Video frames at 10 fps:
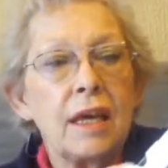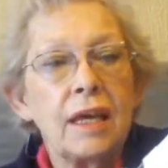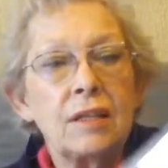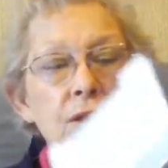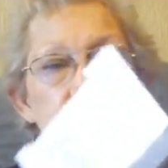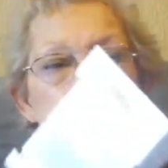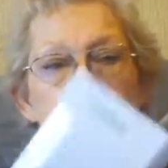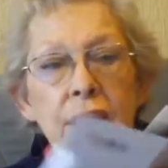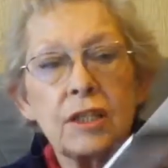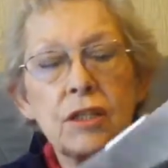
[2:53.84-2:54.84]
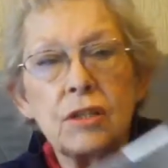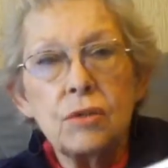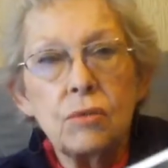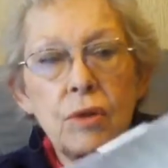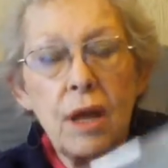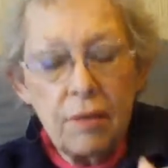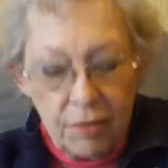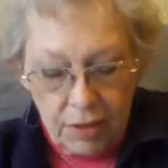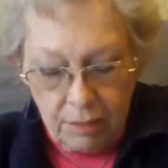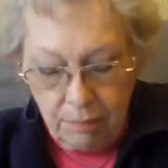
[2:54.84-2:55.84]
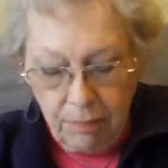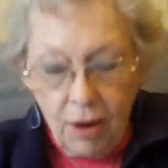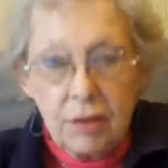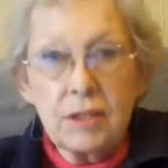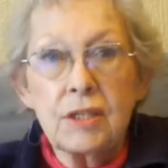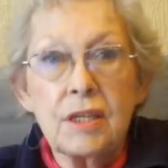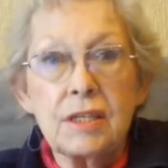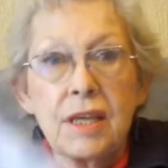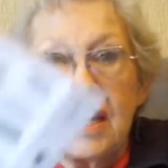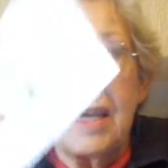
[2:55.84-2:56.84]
Instructions all over the boxes,